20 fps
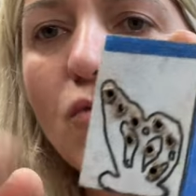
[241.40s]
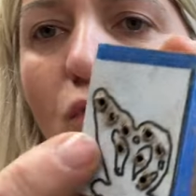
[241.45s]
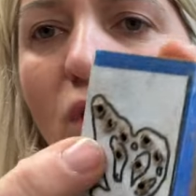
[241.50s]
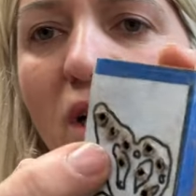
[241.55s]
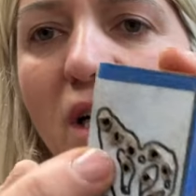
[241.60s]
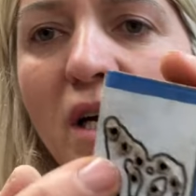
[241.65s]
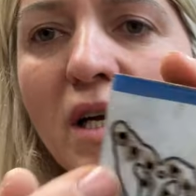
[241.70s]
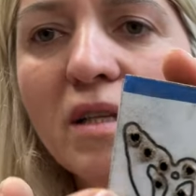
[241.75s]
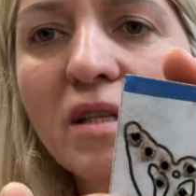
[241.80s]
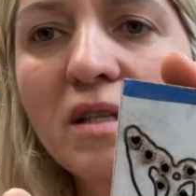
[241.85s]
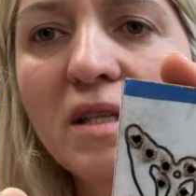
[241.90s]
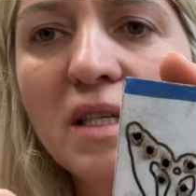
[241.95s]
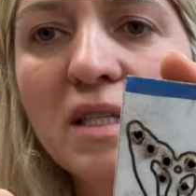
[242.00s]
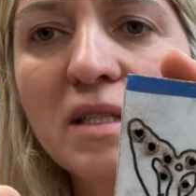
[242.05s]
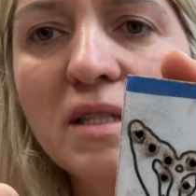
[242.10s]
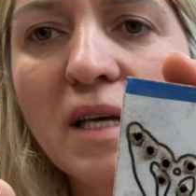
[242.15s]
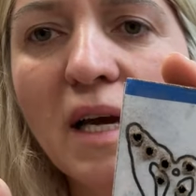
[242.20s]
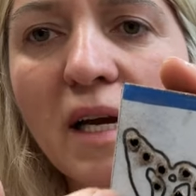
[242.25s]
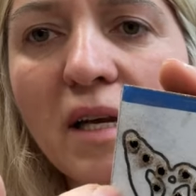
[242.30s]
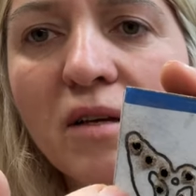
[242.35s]
we'll cut this
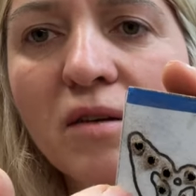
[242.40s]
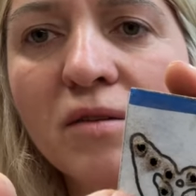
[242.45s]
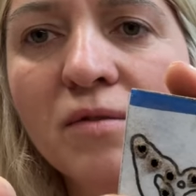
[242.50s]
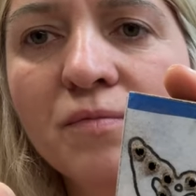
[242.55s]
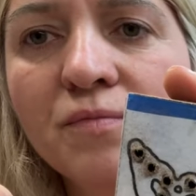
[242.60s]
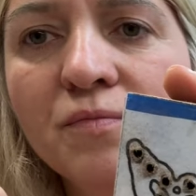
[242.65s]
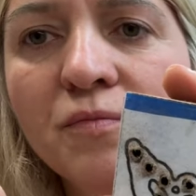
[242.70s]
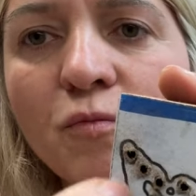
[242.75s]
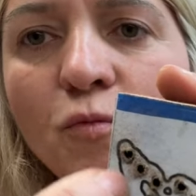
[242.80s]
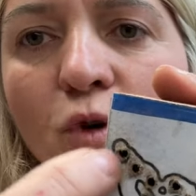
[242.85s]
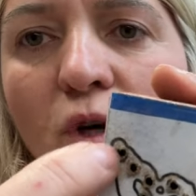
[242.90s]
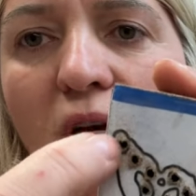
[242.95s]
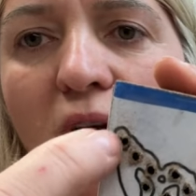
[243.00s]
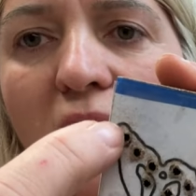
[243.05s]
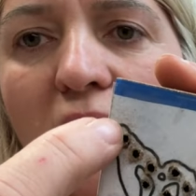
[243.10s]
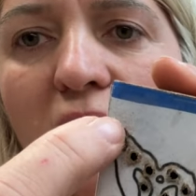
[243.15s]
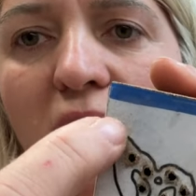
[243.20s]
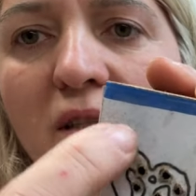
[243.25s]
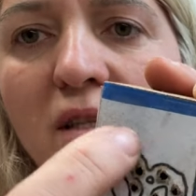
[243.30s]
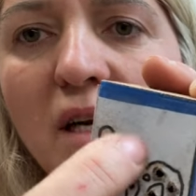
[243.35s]
side. We'll
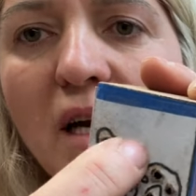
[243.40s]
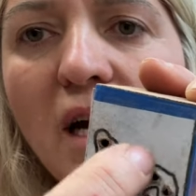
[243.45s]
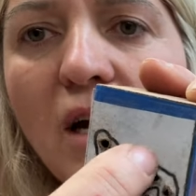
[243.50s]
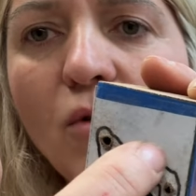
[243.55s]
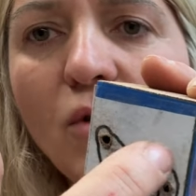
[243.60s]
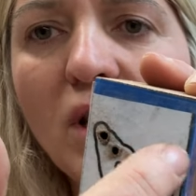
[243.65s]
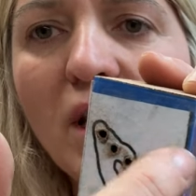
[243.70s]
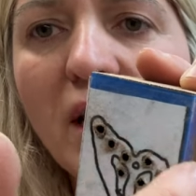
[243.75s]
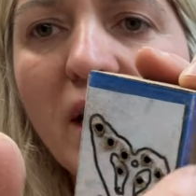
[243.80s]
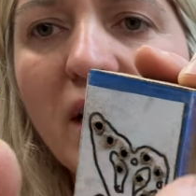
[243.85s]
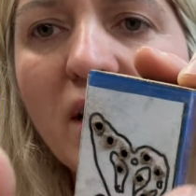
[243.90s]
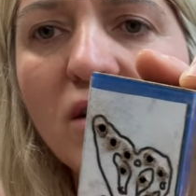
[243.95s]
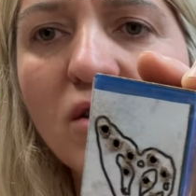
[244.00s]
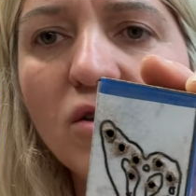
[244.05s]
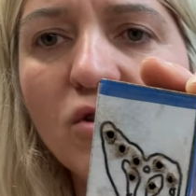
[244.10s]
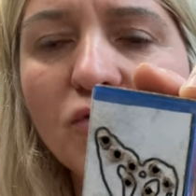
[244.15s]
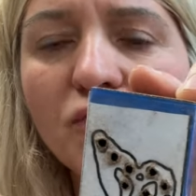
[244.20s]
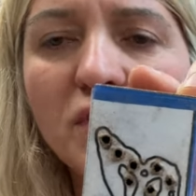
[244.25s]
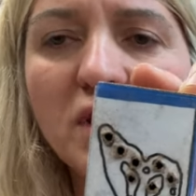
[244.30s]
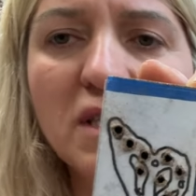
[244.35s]
cut the outline
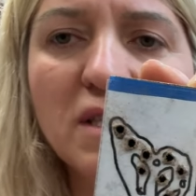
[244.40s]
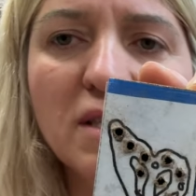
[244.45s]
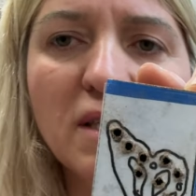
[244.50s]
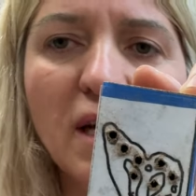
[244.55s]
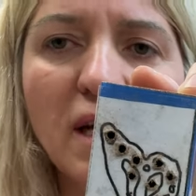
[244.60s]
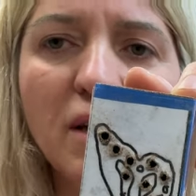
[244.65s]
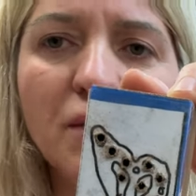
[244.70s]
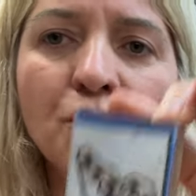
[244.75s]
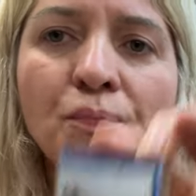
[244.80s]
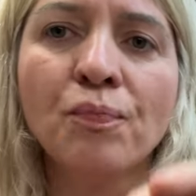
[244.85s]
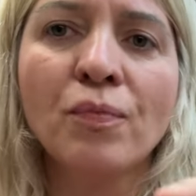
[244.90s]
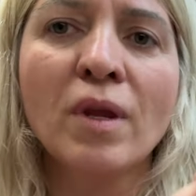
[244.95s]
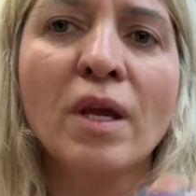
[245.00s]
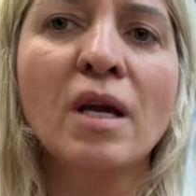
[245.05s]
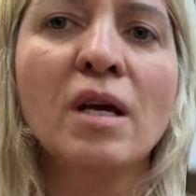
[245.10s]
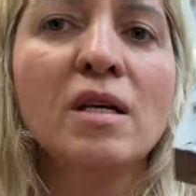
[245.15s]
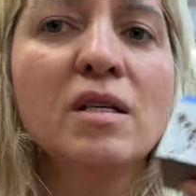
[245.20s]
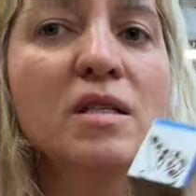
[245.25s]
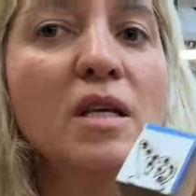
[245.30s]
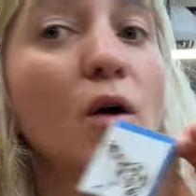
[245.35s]
of this side.
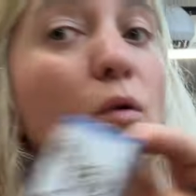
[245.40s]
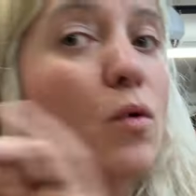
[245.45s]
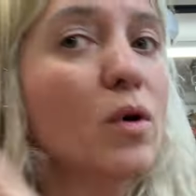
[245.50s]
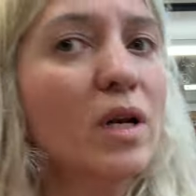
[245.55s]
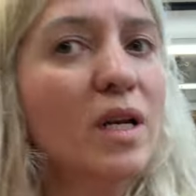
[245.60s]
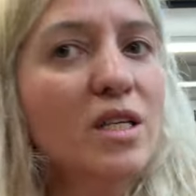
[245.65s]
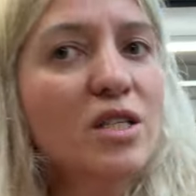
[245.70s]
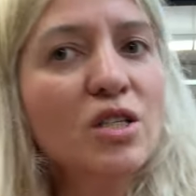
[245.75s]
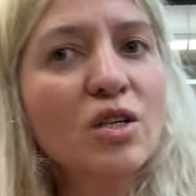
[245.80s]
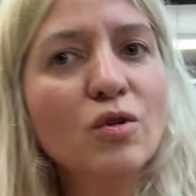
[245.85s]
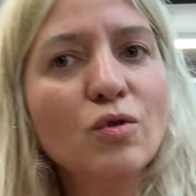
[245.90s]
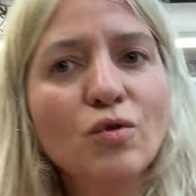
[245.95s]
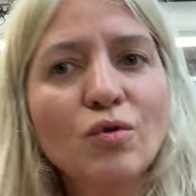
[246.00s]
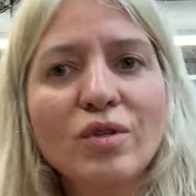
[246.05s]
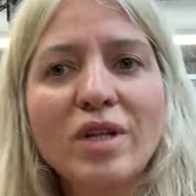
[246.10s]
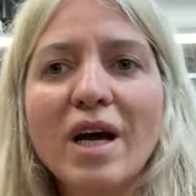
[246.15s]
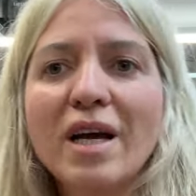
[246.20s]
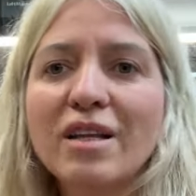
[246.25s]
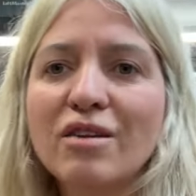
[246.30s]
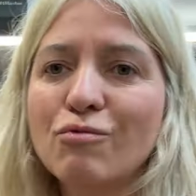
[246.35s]
So let's go to
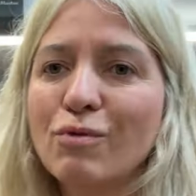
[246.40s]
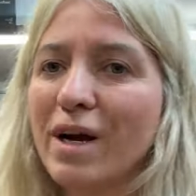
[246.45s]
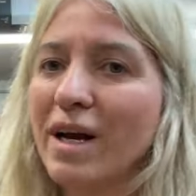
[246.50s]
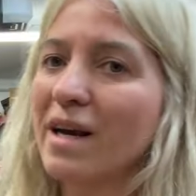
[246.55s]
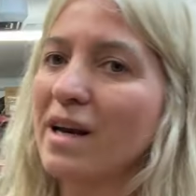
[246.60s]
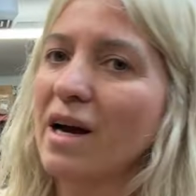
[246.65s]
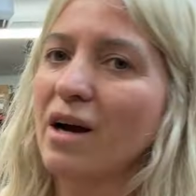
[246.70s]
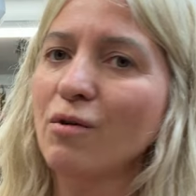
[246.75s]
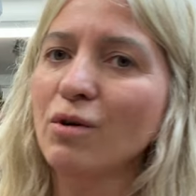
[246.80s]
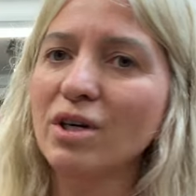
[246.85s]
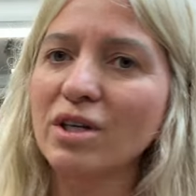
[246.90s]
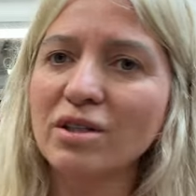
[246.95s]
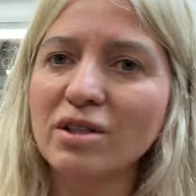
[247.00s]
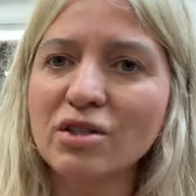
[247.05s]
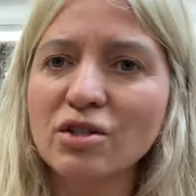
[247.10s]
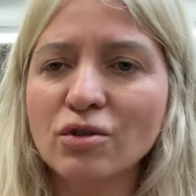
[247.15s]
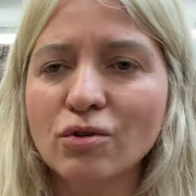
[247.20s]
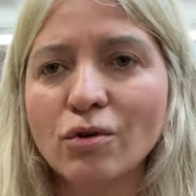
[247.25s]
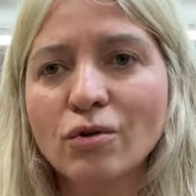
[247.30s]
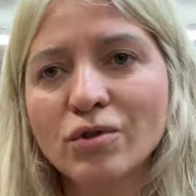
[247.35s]
that right now at the
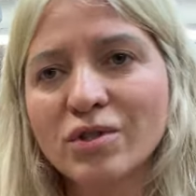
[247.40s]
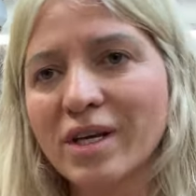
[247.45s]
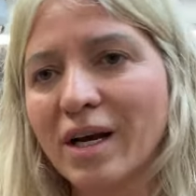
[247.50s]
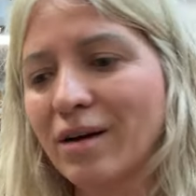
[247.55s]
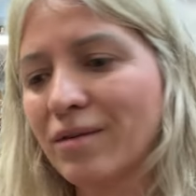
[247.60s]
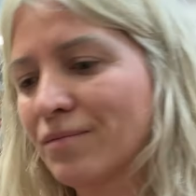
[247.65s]
scroll saw.